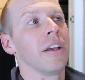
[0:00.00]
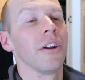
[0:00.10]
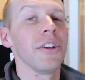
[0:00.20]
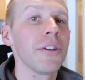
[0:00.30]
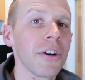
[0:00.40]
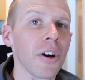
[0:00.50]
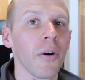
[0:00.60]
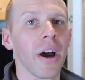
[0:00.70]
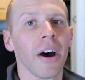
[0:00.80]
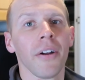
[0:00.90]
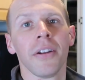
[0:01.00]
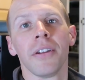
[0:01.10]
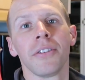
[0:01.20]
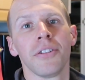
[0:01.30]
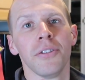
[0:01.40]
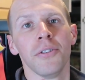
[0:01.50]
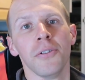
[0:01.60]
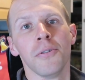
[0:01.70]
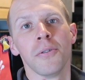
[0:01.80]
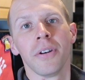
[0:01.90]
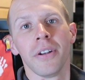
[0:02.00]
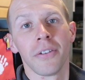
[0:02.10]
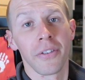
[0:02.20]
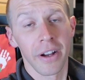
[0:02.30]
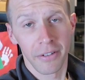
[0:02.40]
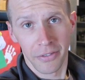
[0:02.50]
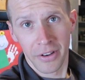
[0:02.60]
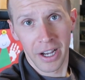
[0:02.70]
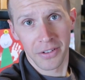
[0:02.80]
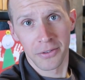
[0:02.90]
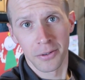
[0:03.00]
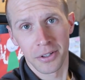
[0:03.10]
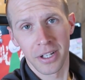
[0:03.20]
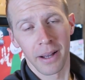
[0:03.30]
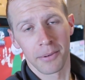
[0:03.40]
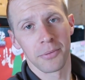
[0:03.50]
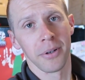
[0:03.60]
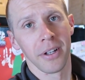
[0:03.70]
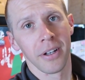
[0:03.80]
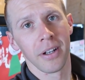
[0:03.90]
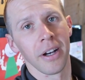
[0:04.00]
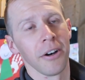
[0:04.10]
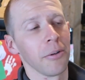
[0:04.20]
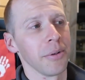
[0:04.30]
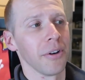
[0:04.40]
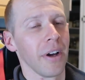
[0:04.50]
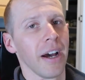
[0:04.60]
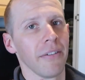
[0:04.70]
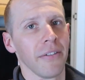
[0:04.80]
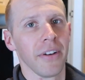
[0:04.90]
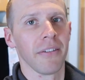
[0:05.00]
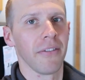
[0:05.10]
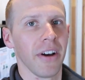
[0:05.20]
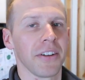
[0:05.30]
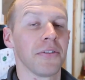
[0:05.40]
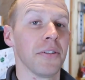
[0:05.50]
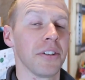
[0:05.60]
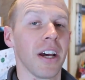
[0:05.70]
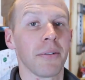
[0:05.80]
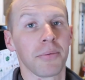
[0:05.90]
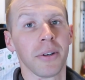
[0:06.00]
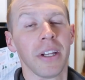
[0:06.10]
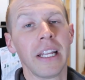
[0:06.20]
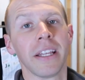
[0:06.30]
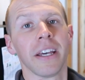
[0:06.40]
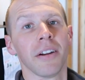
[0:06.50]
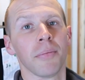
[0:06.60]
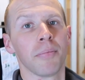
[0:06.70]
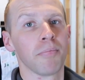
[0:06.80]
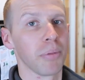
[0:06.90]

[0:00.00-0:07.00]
you know, you can go out to your favorite fast food establishment. I hope you don't have a favorite fast food establishment and get a